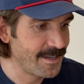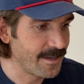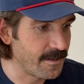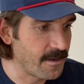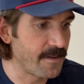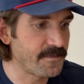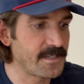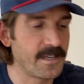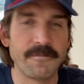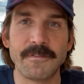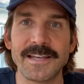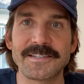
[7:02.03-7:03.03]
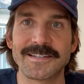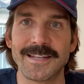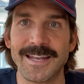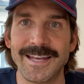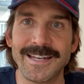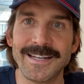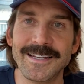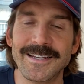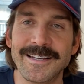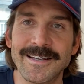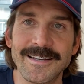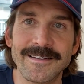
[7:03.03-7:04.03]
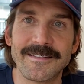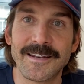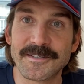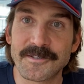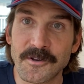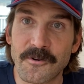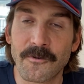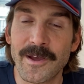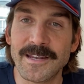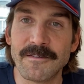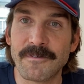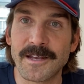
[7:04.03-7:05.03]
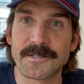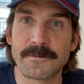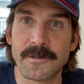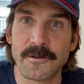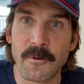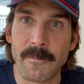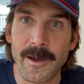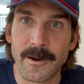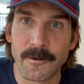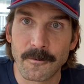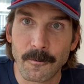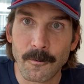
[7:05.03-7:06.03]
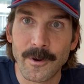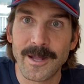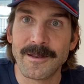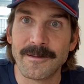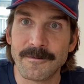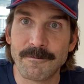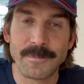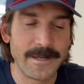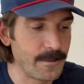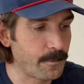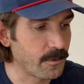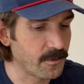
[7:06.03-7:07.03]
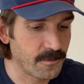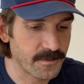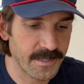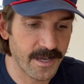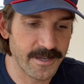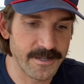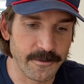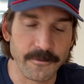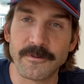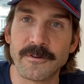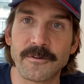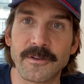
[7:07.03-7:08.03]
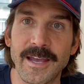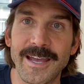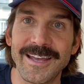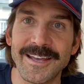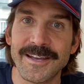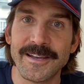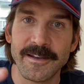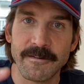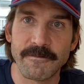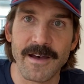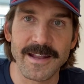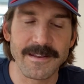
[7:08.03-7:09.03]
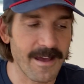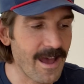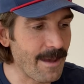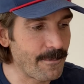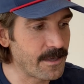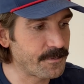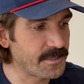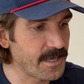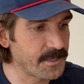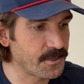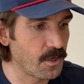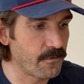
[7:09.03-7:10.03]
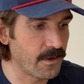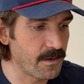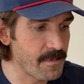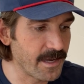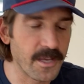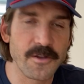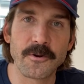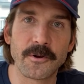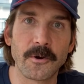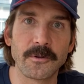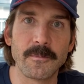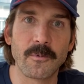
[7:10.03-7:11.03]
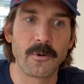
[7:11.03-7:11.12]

enough to invest in it, then it's a great investment no matter what people tell you, okay? Find a hobby, obsess over it, and make it your goal to